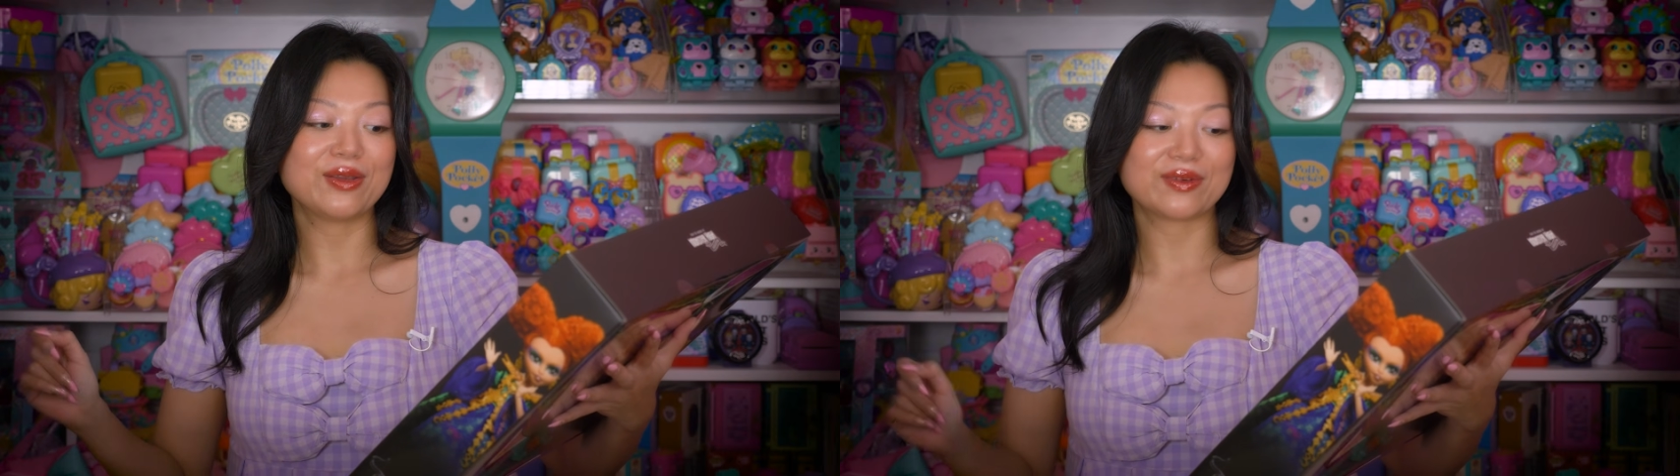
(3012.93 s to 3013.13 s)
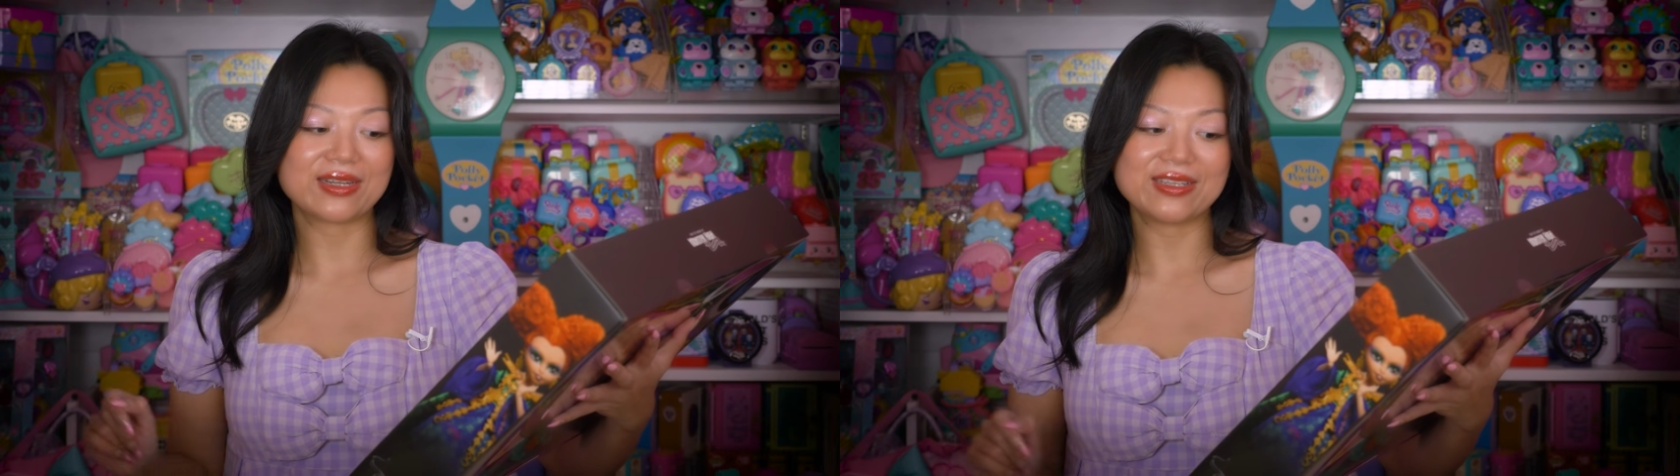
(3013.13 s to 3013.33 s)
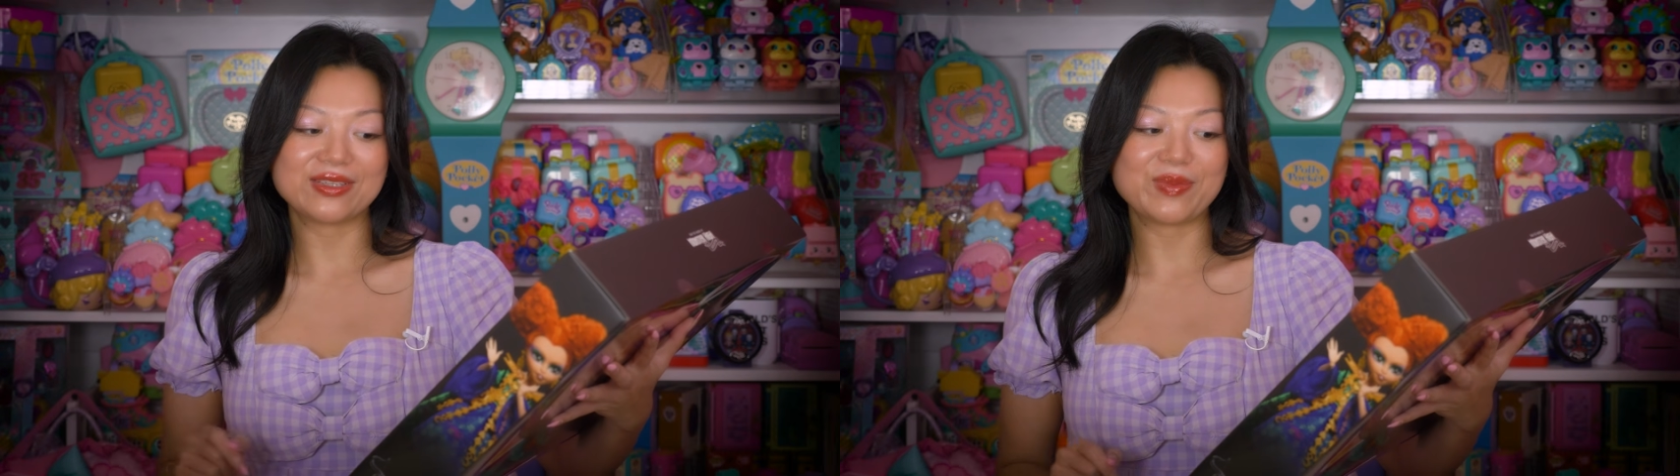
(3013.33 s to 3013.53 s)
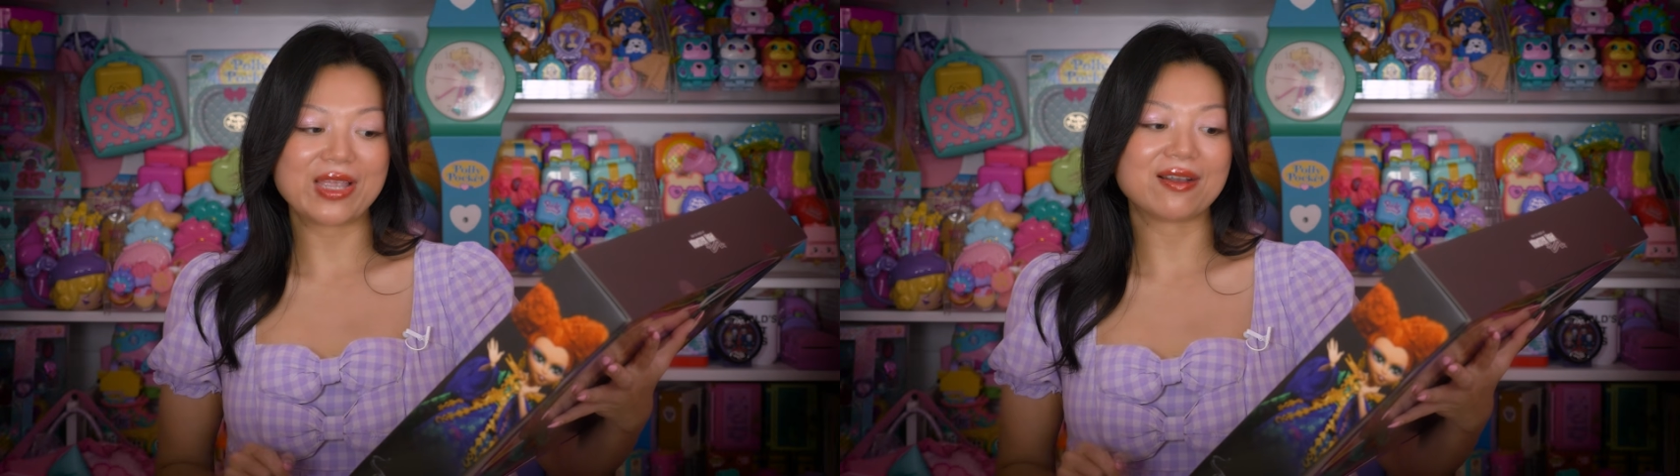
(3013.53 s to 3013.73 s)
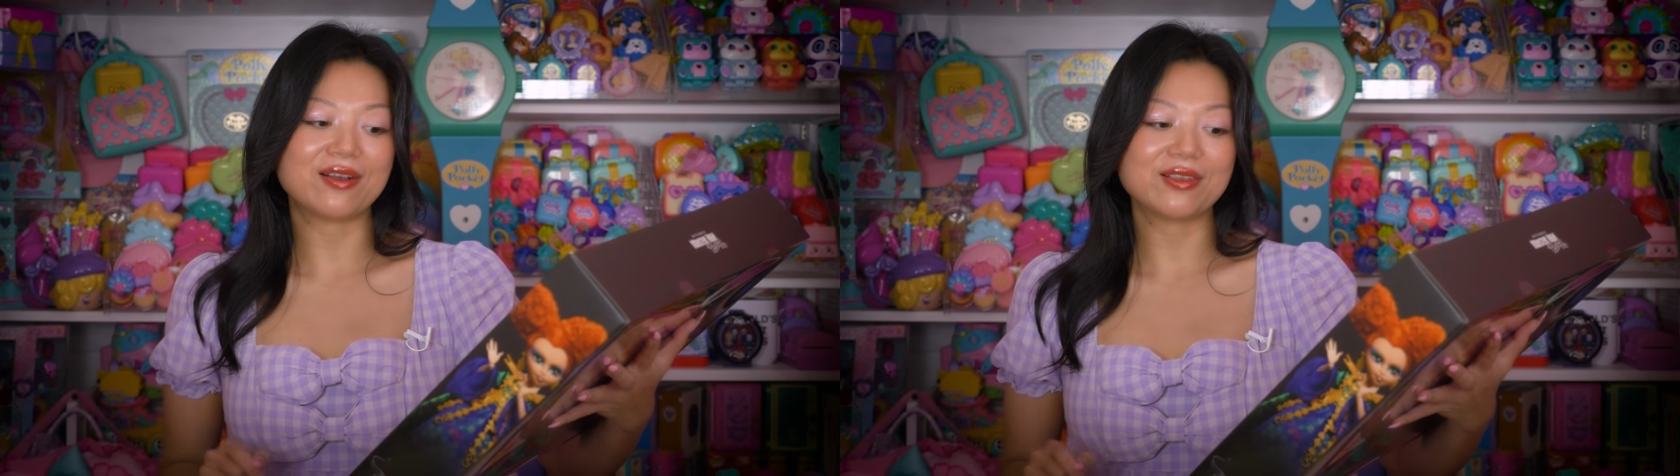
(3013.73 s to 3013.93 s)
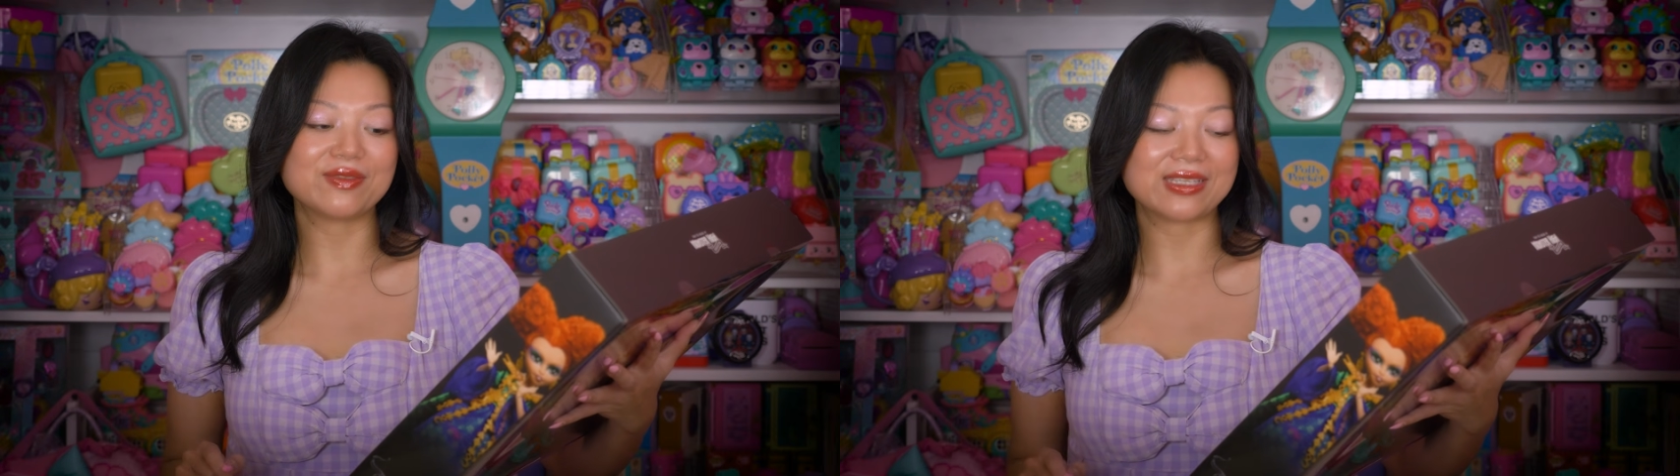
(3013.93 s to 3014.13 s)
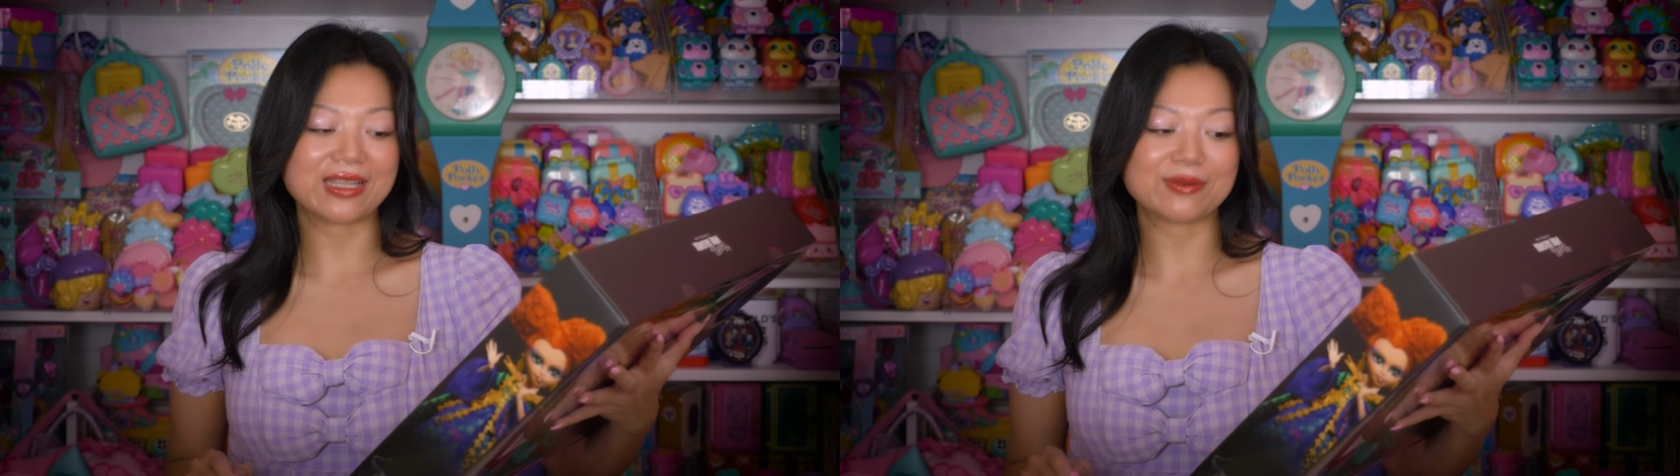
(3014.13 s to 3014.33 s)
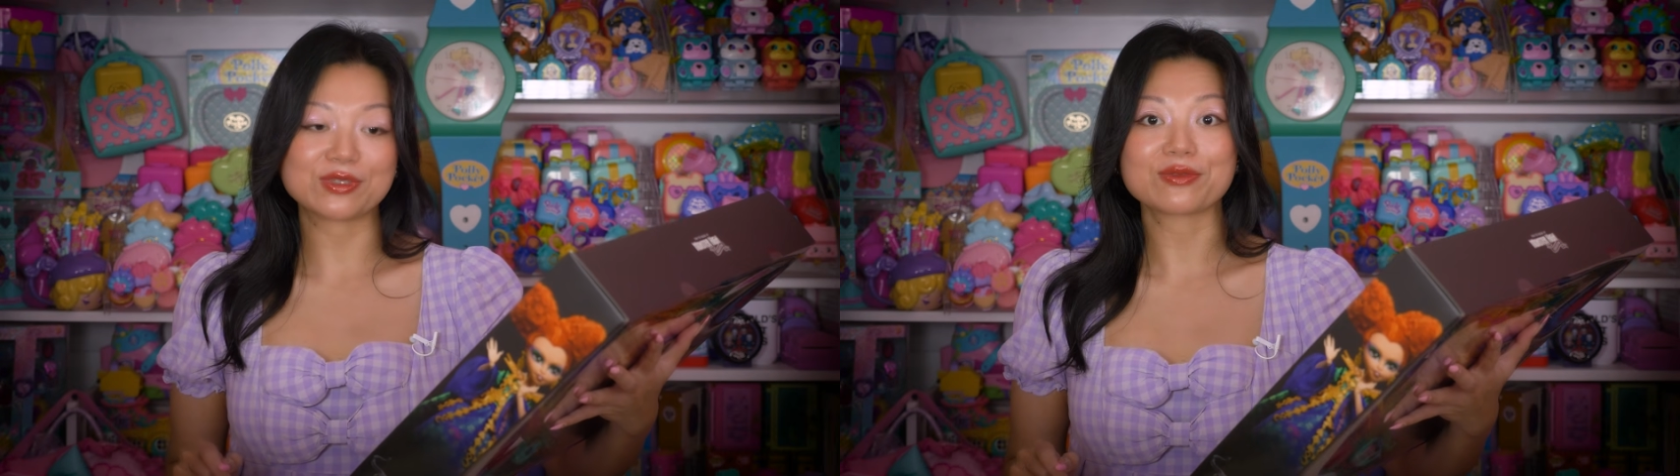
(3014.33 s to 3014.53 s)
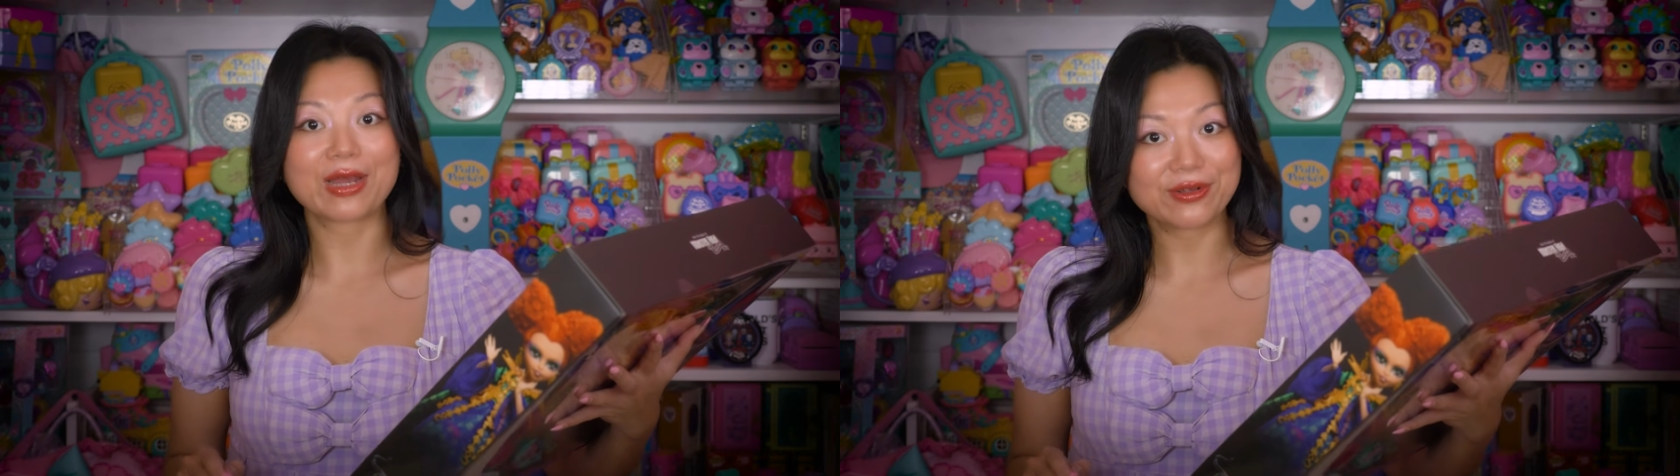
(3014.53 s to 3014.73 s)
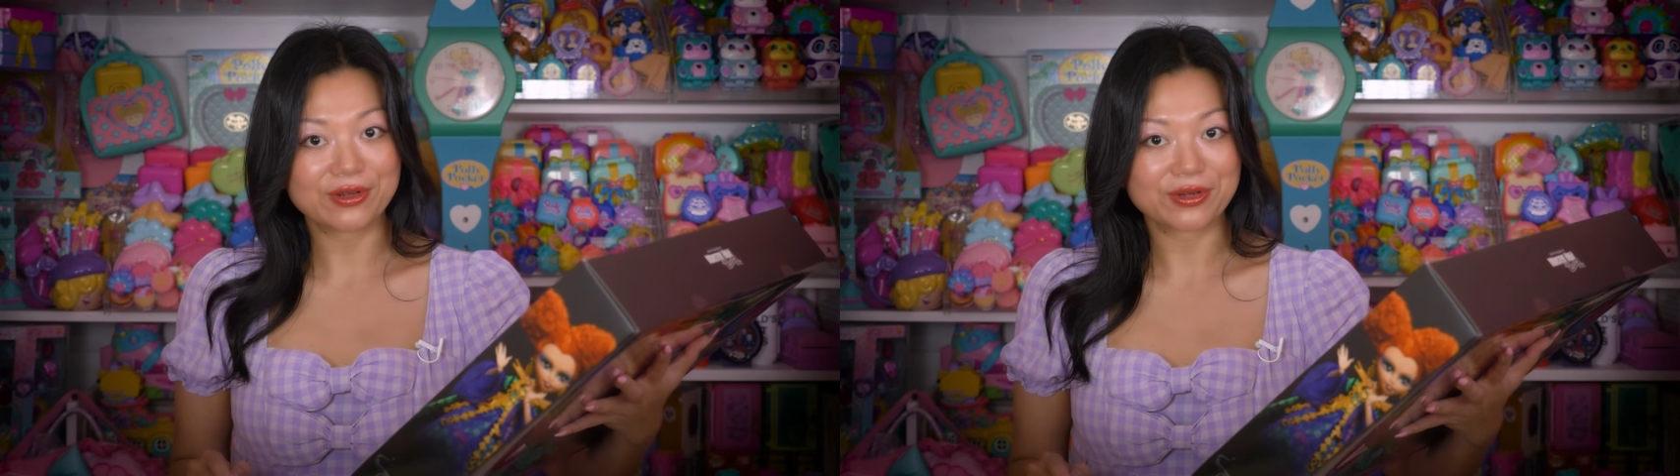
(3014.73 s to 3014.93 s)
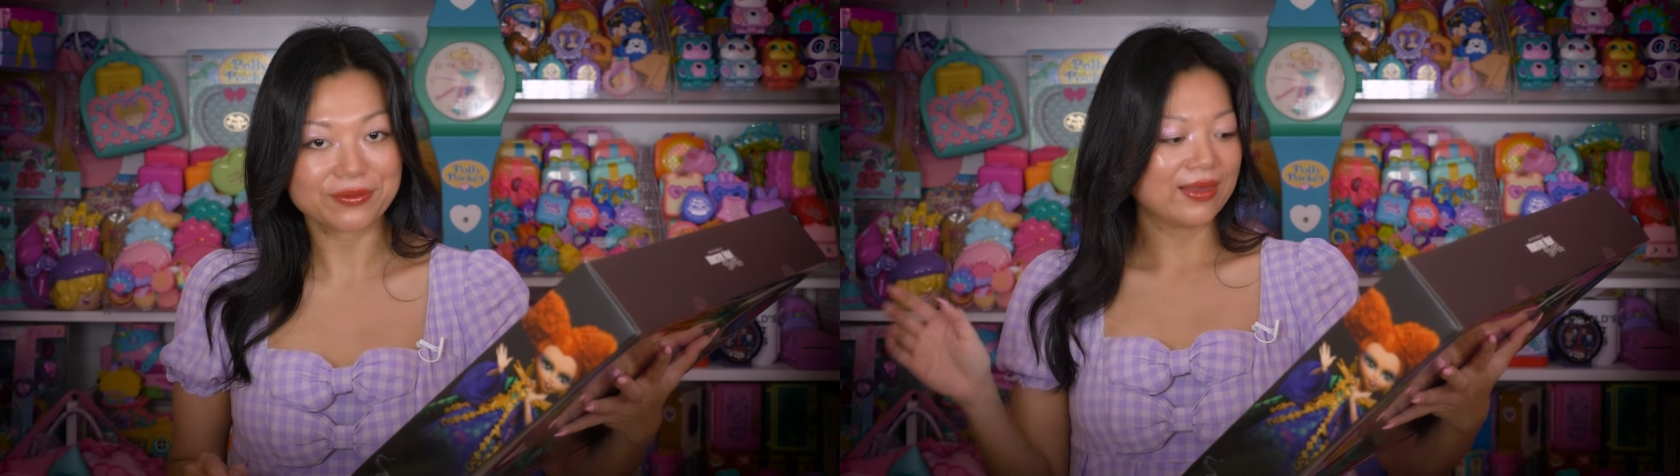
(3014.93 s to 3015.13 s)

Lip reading: ready to make all of Salem surrender.